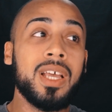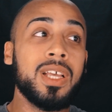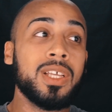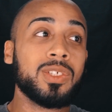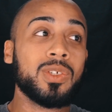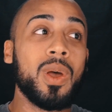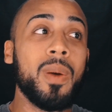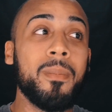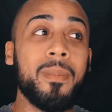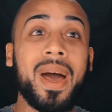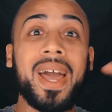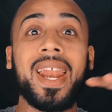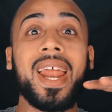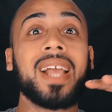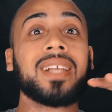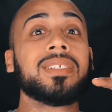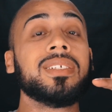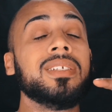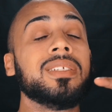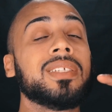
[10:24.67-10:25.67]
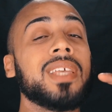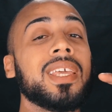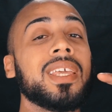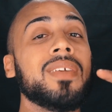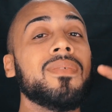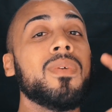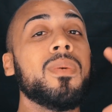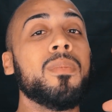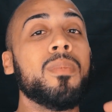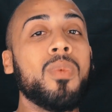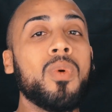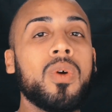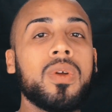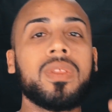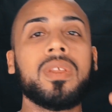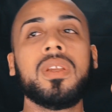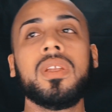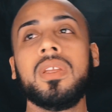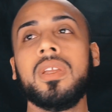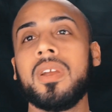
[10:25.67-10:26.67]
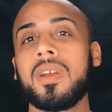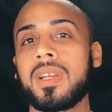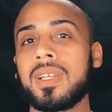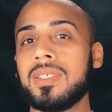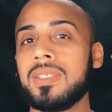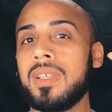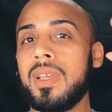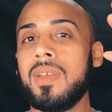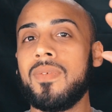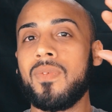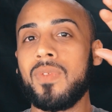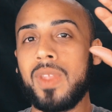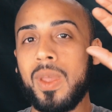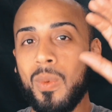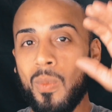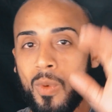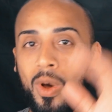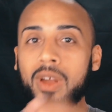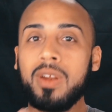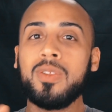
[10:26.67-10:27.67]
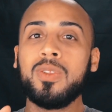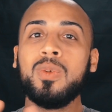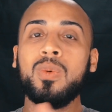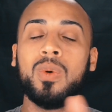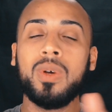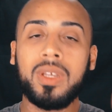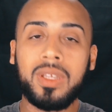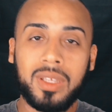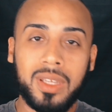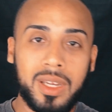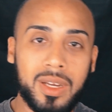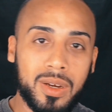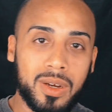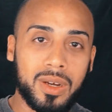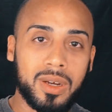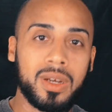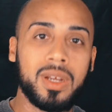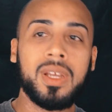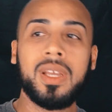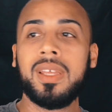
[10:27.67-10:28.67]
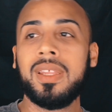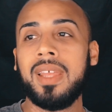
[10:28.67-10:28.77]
So it might actually take even more than a year, because if they want to do a year,